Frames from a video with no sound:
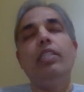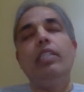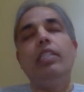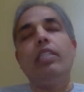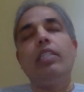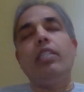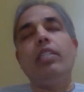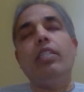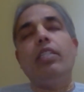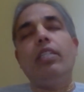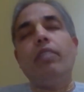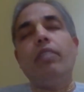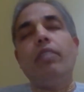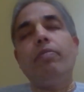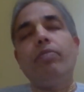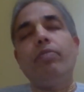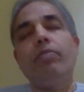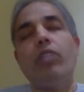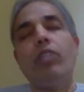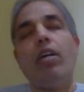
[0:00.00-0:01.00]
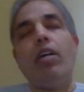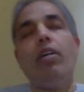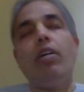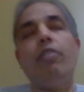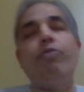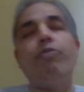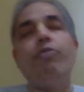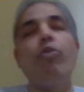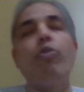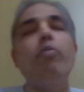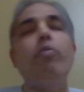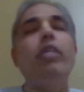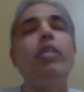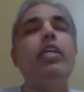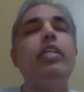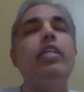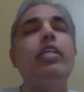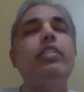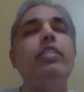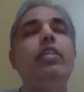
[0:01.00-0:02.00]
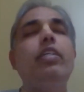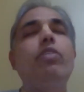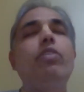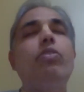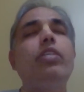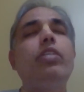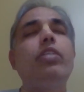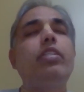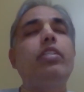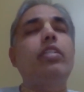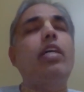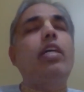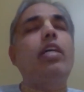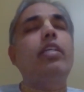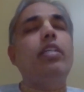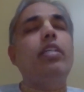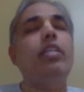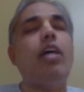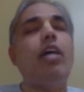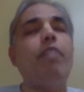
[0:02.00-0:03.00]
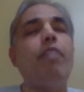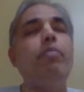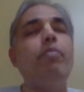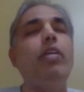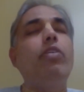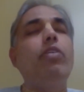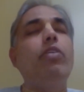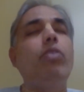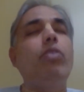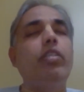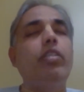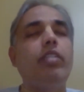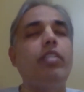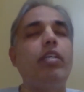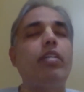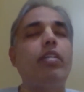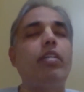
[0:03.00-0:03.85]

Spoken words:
full million is there. No, it is not. 500,000 only is there.